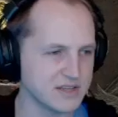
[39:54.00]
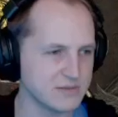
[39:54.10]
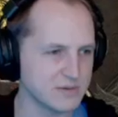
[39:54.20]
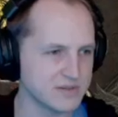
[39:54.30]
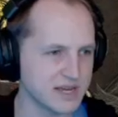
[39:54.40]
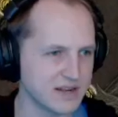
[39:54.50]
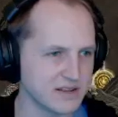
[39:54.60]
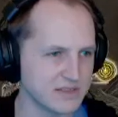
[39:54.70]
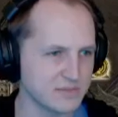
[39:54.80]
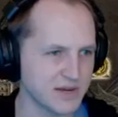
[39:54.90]
We were down at
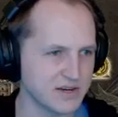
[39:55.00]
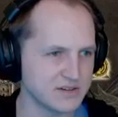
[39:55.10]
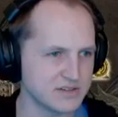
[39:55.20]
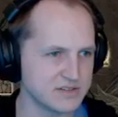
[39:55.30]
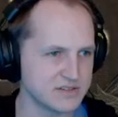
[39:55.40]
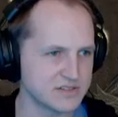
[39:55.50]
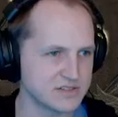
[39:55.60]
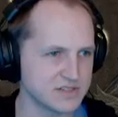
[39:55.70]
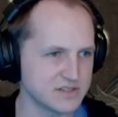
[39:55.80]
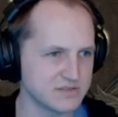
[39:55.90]
the Minor Erd
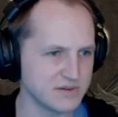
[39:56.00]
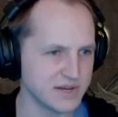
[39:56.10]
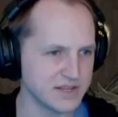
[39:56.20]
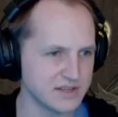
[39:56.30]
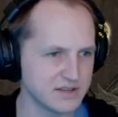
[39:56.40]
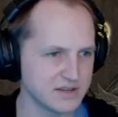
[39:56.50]
Tree already.